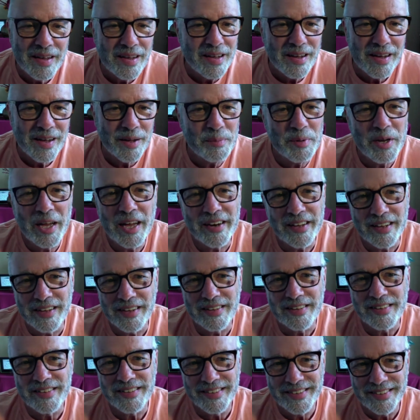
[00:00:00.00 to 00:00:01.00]
I'm not
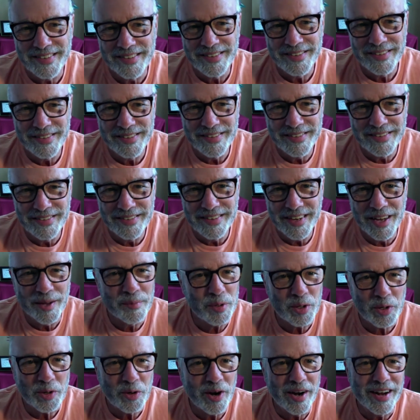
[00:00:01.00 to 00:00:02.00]
a
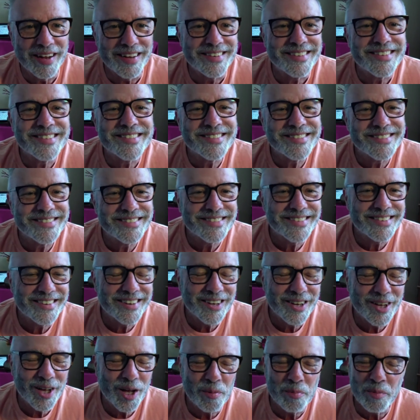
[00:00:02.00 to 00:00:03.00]
Democrat.
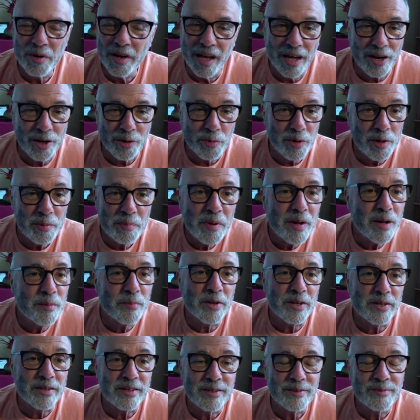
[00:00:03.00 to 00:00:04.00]
I'm not a
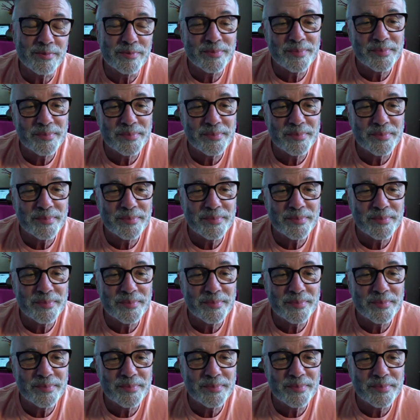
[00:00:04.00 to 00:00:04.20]
Republican.